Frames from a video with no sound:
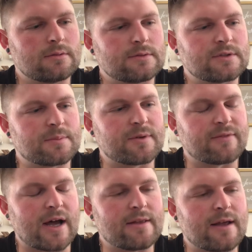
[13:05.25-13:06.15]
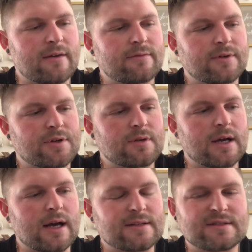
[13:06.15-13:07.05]
is to provide that for you
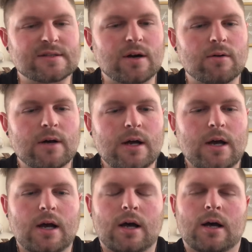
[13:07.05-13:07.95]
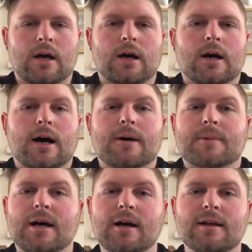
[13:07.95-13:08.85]
guys. So
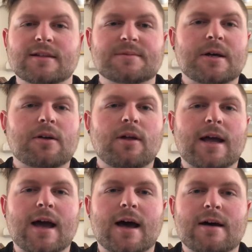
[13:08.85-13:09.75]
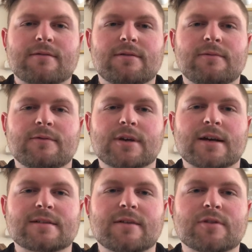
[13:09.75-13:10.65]
that's about all I have. You
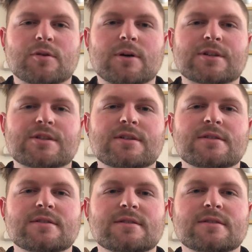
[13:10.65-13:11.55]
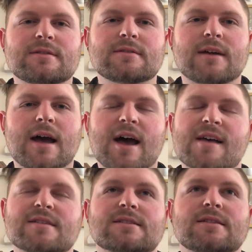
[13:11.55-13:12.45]
guys have any questions,
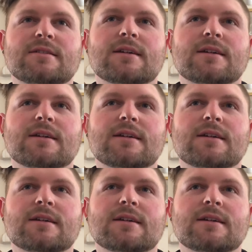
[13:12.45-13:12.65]
ask.